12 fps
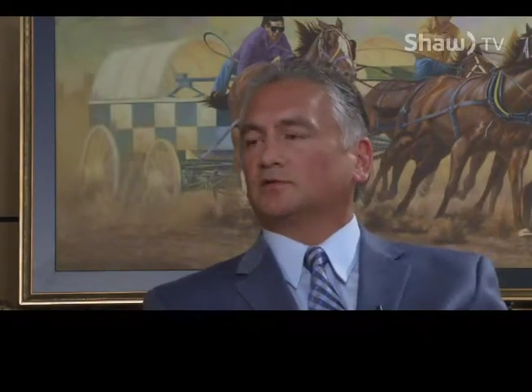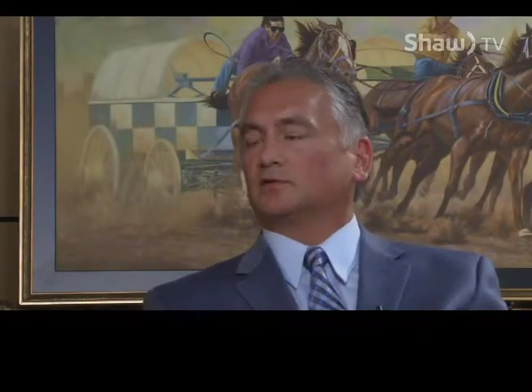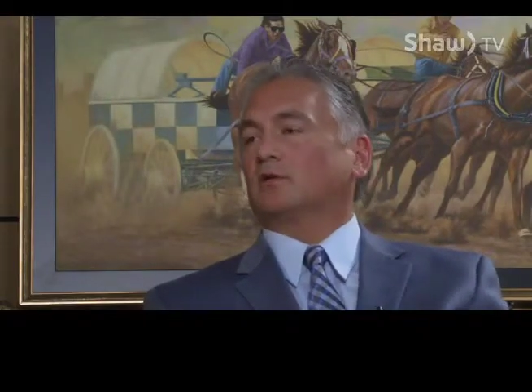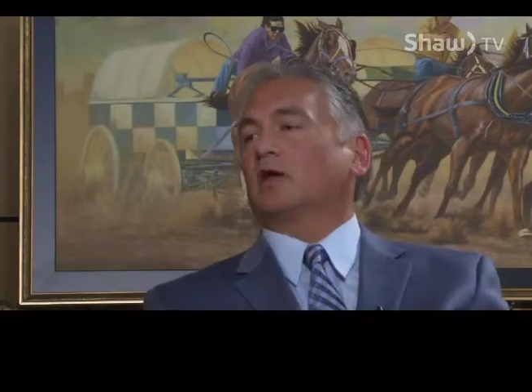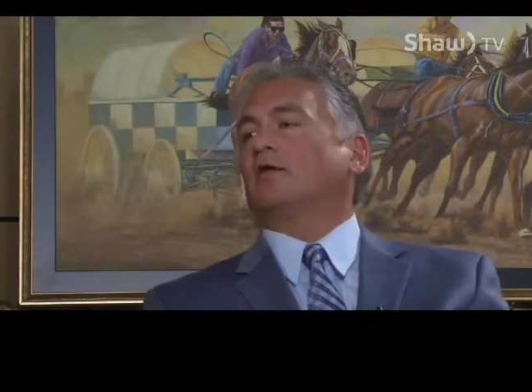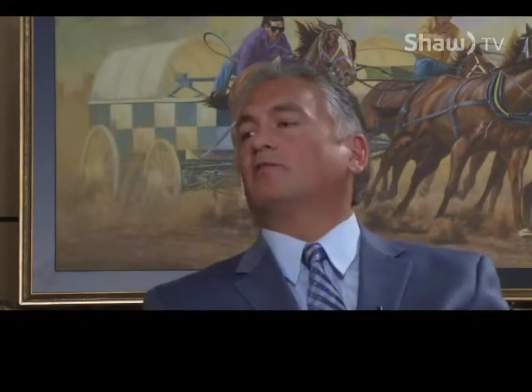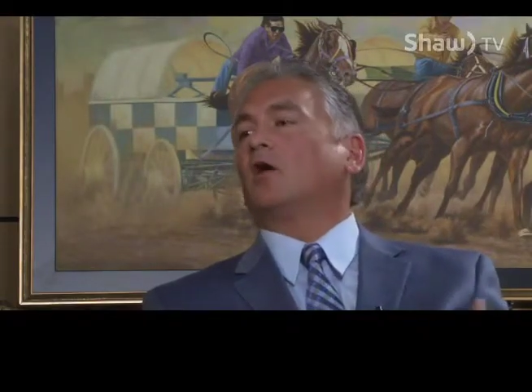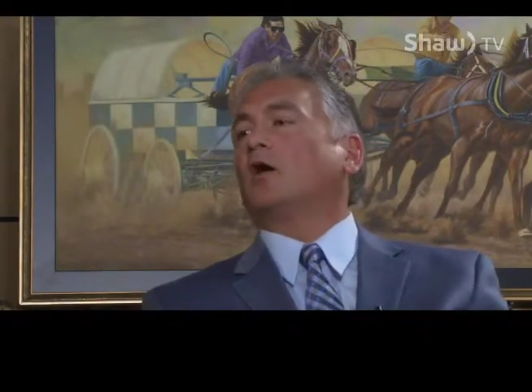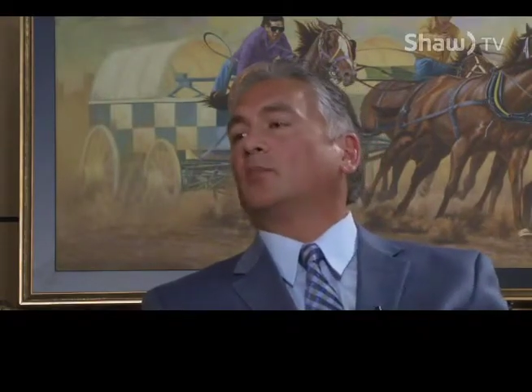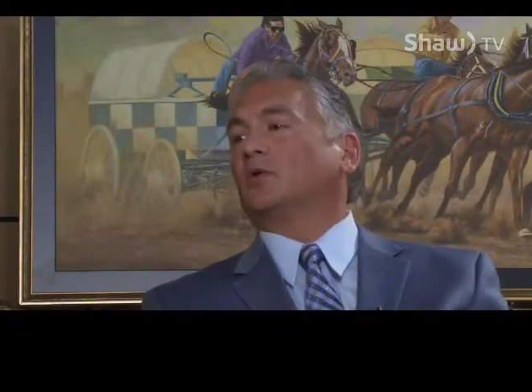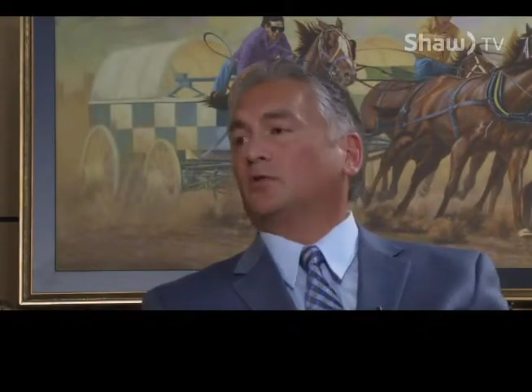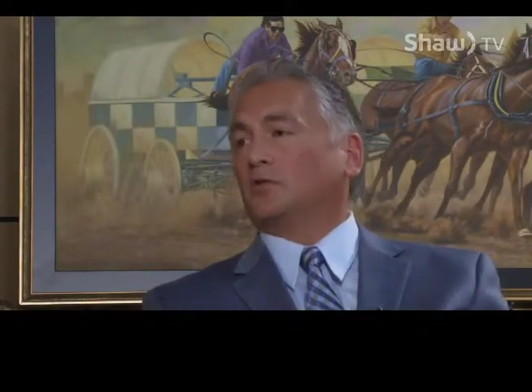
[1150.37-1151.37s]
or they have
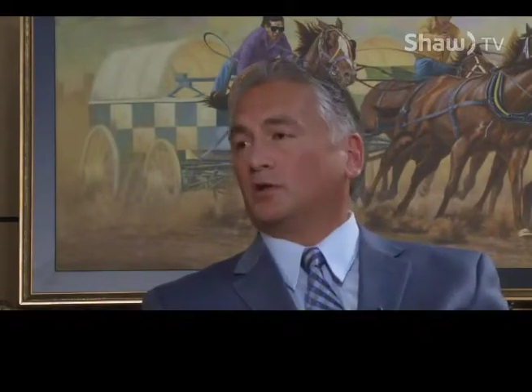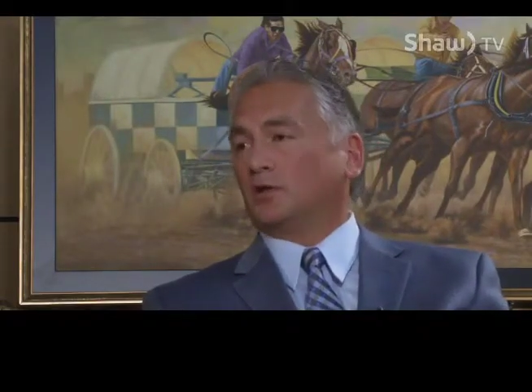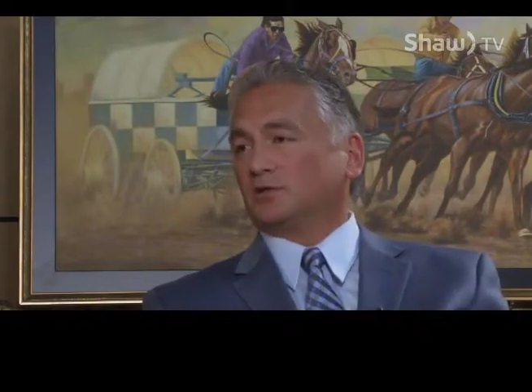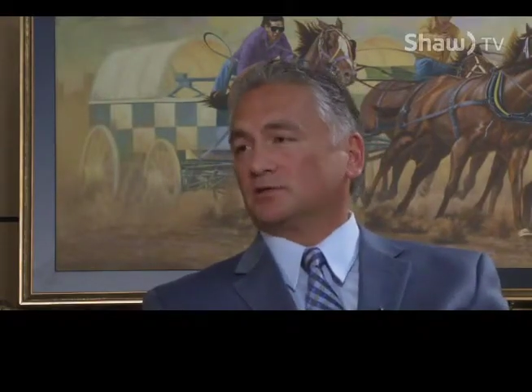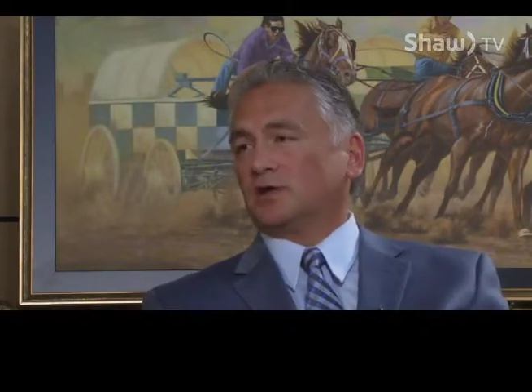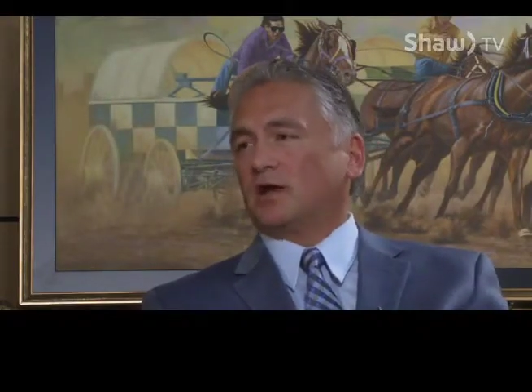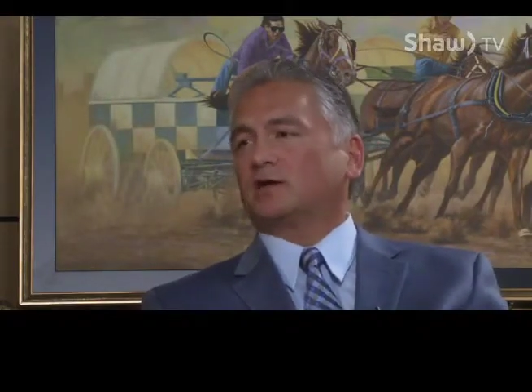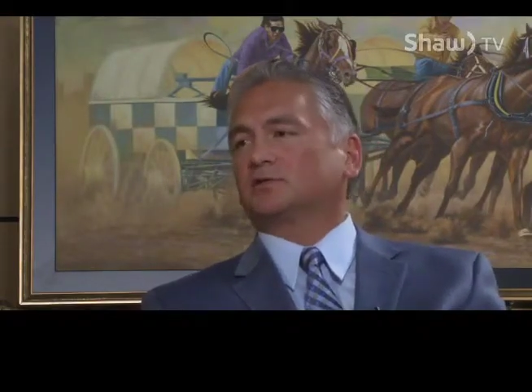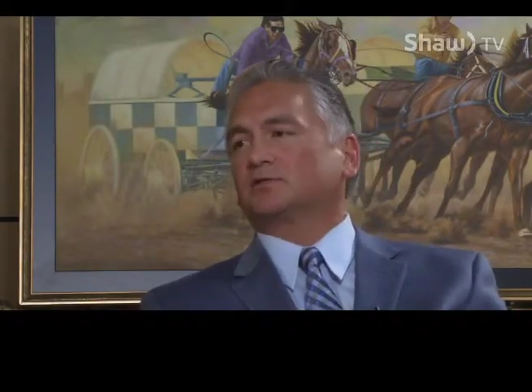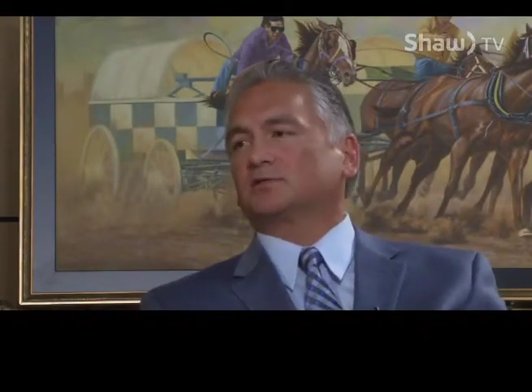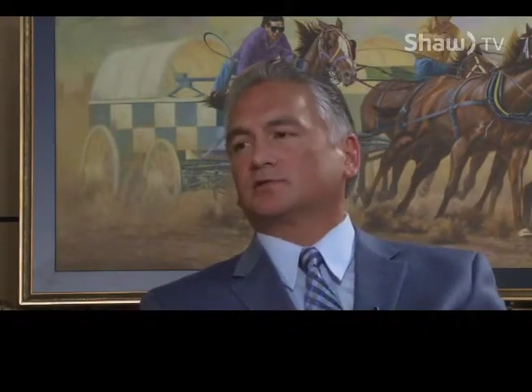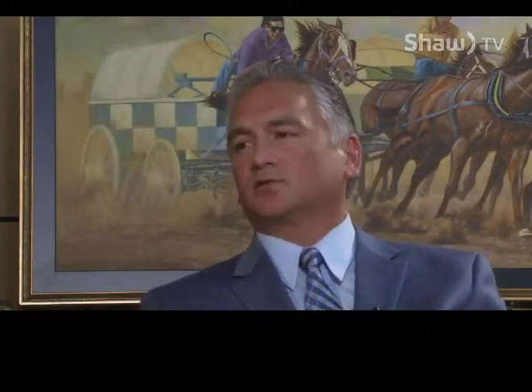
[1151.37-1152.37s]
opportunities to
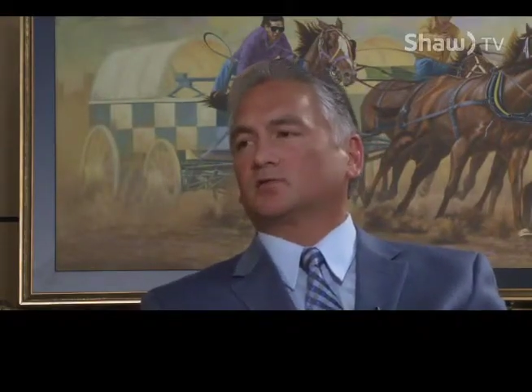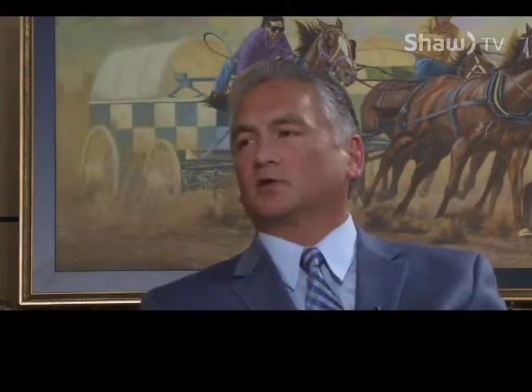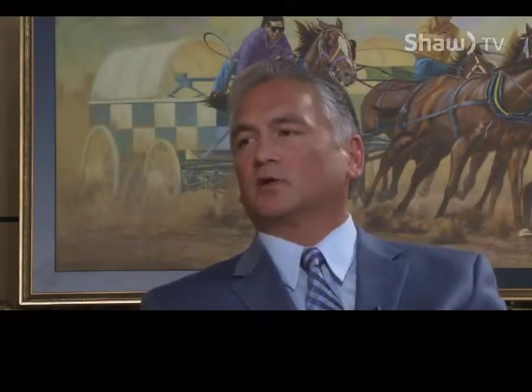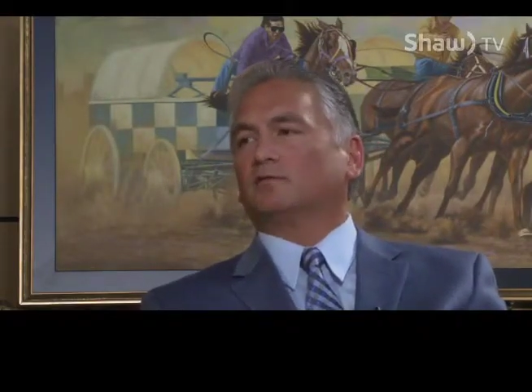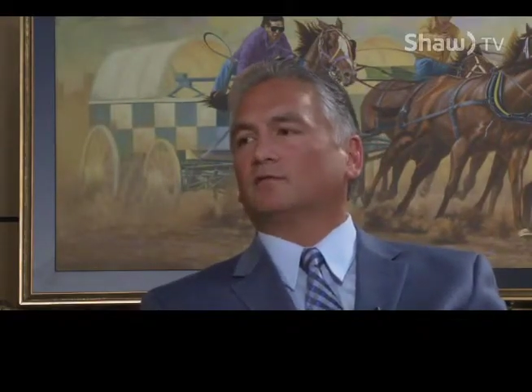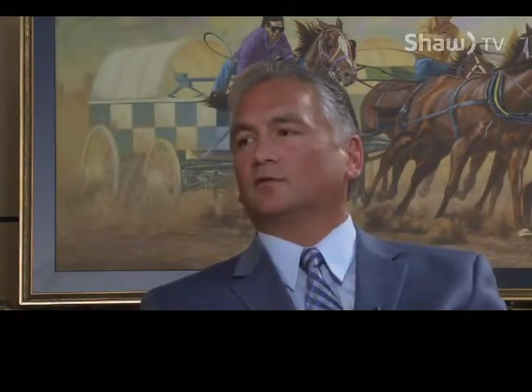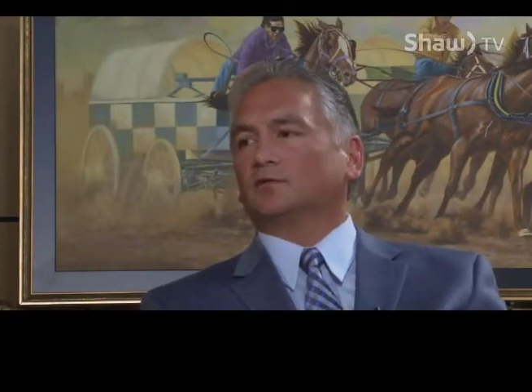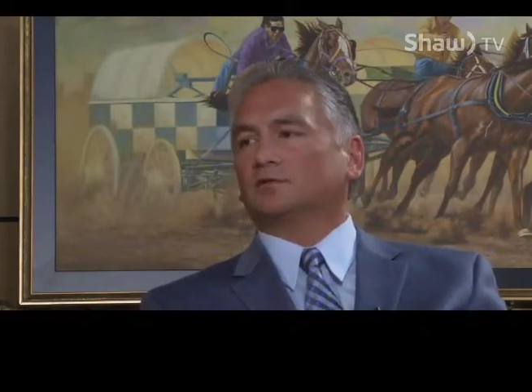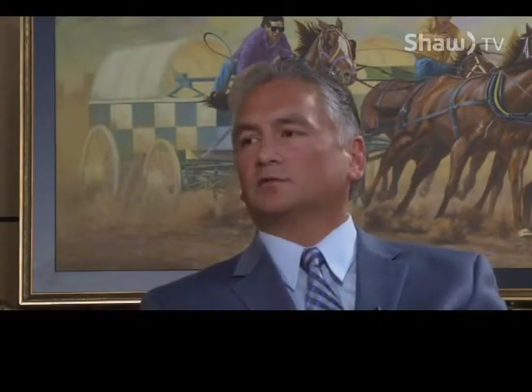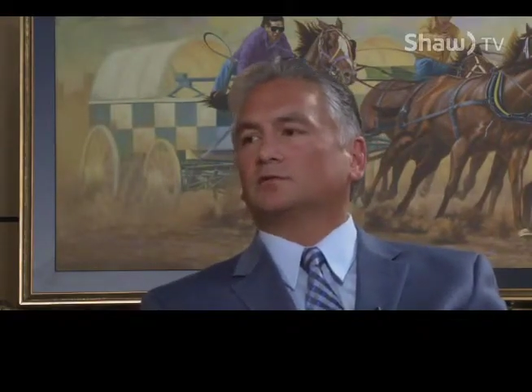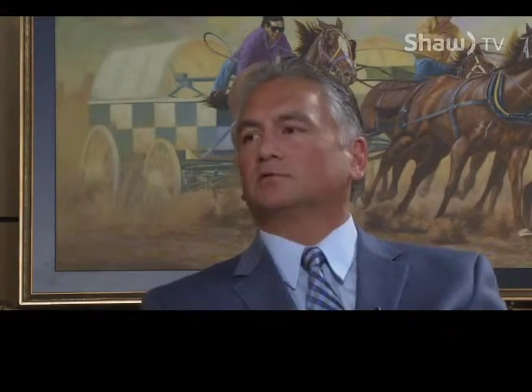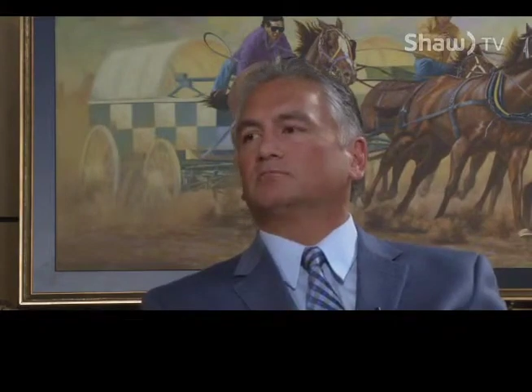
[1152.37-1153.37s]
access those good influences.